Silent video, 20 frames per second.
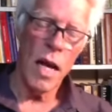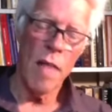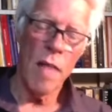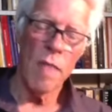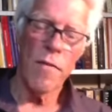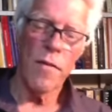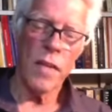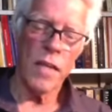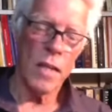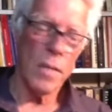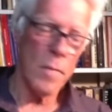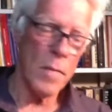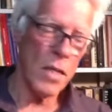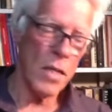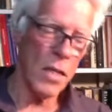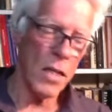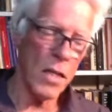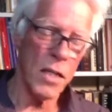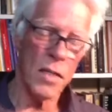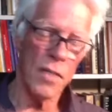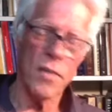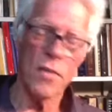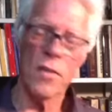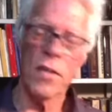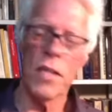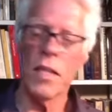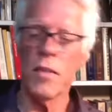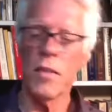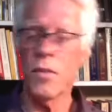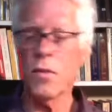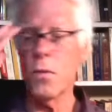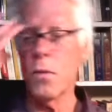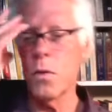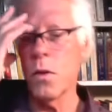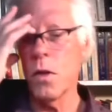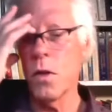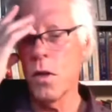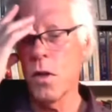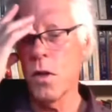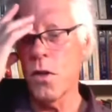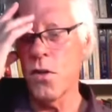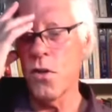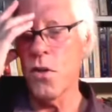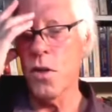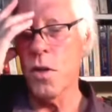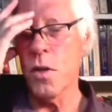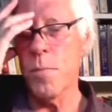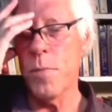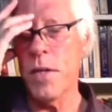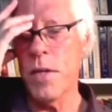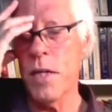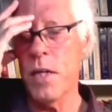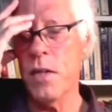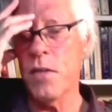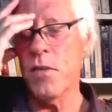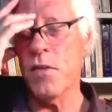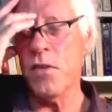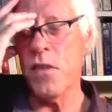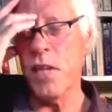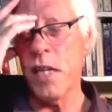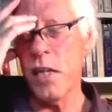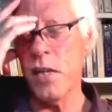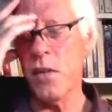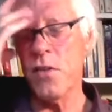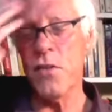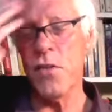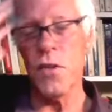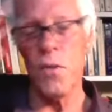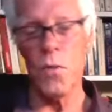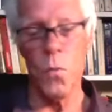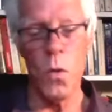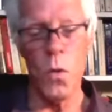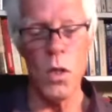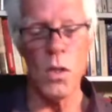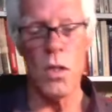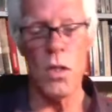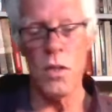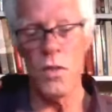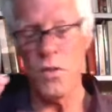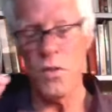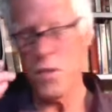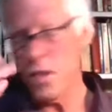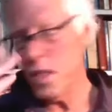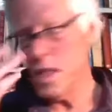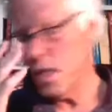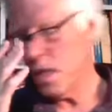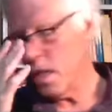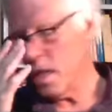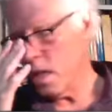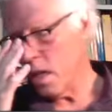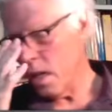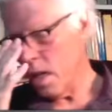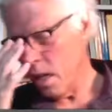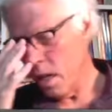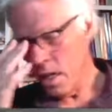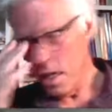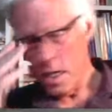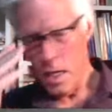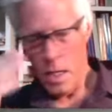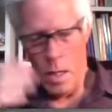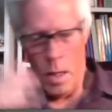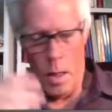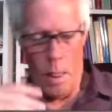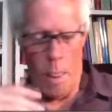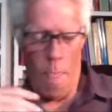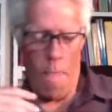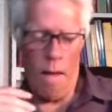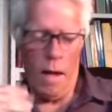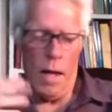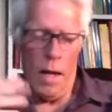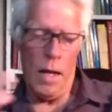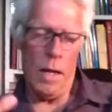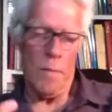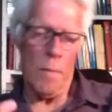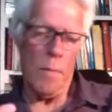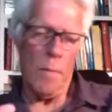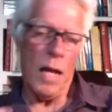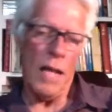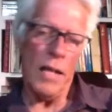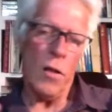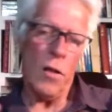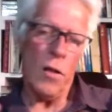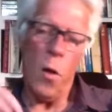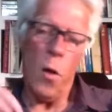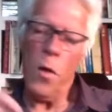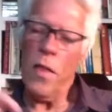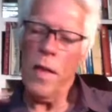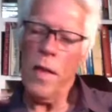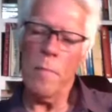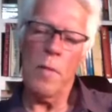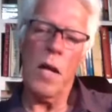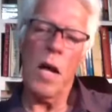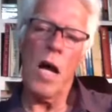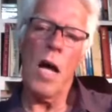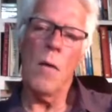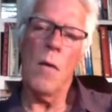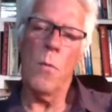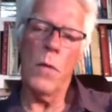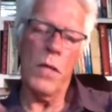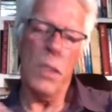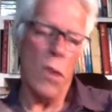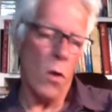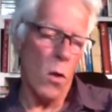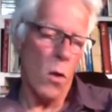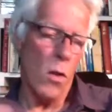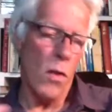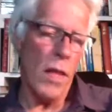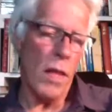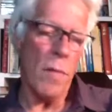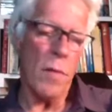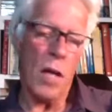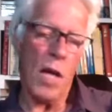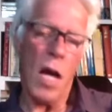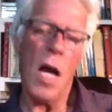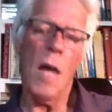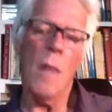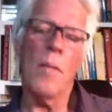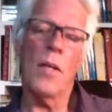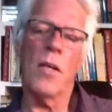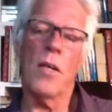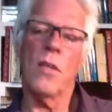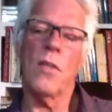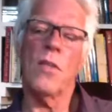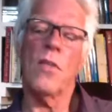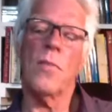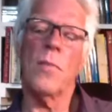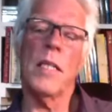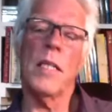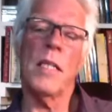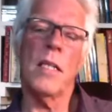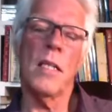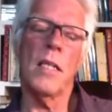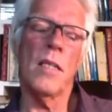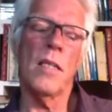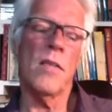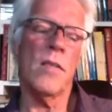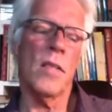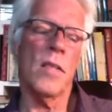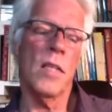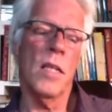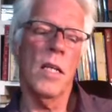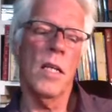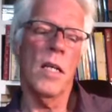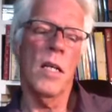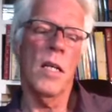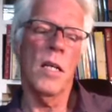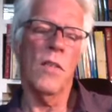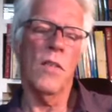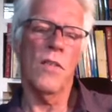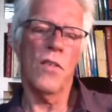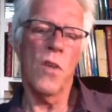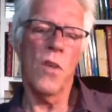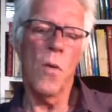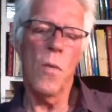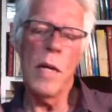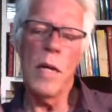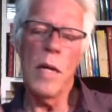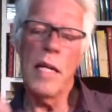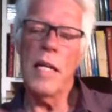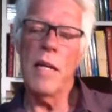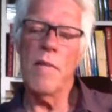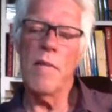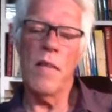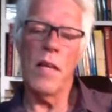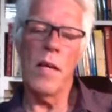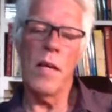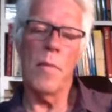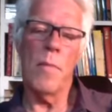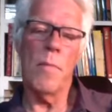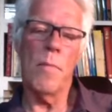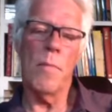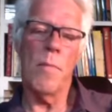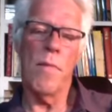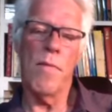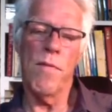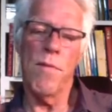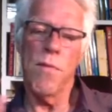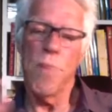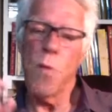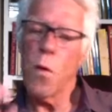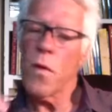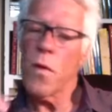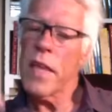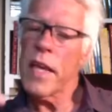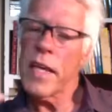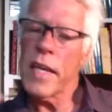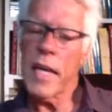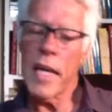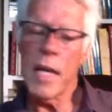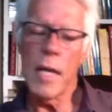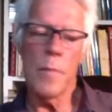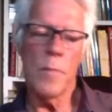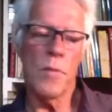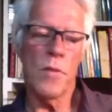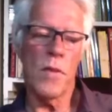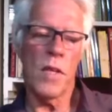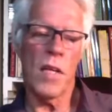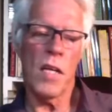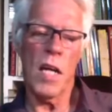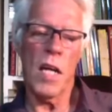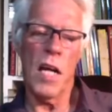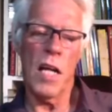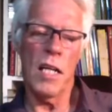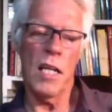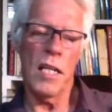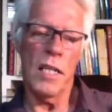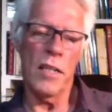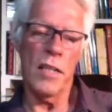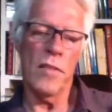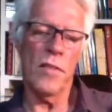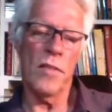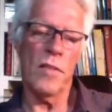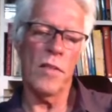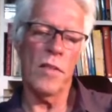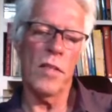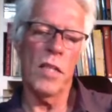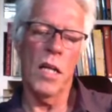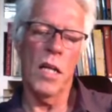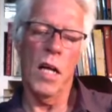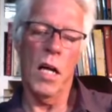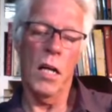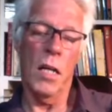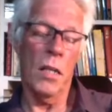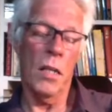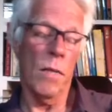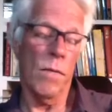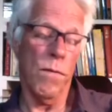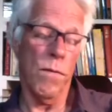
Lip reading: African Americans, and to European sailors and workers. We call them commoners because so many of them, before they came to the colonies under